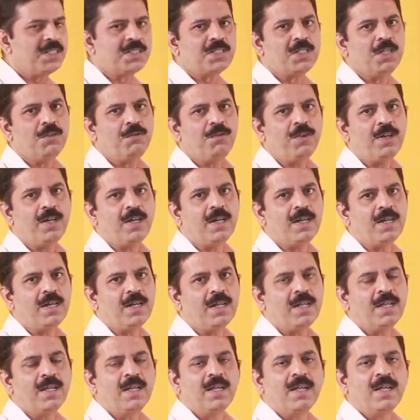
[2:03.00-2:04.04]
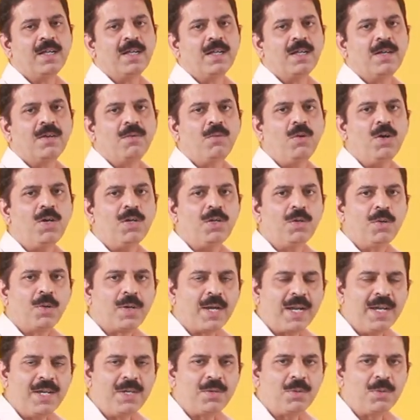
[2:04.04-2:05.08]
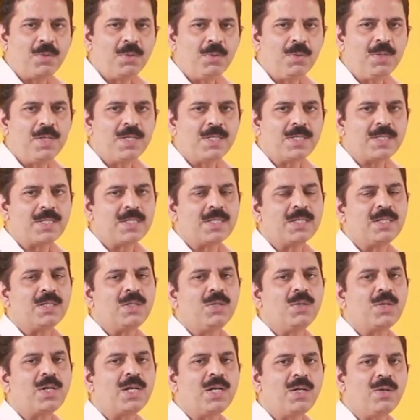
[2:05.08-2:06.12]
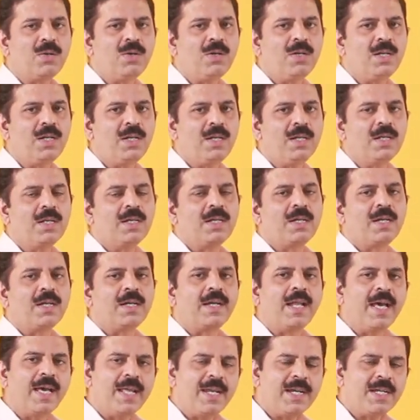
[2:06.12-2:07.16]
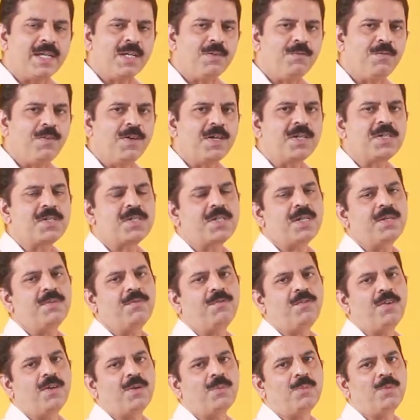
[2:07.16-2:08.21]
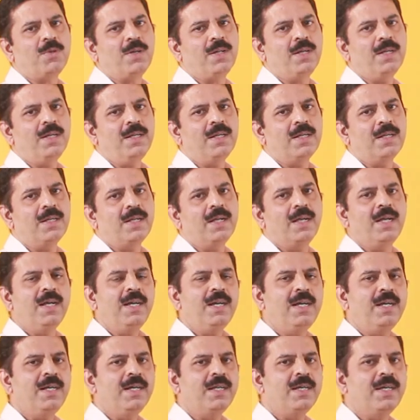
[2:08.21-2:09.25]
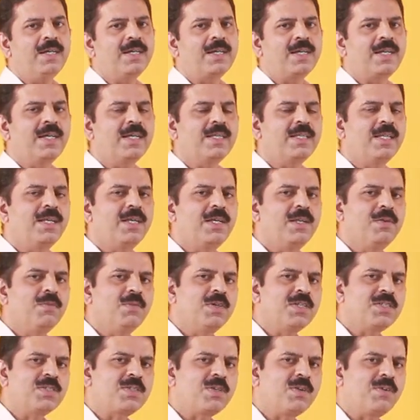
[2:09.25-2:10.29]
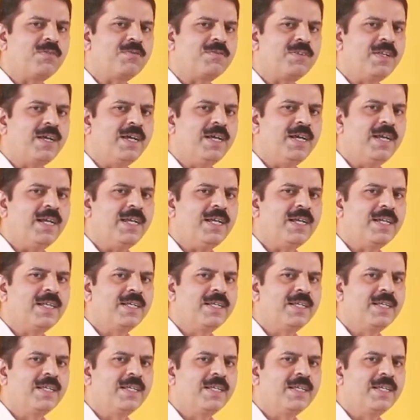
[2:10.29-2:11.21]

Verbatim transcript: it difficult, what you try to do is you recall direct function formula and uh, take the inverse of that,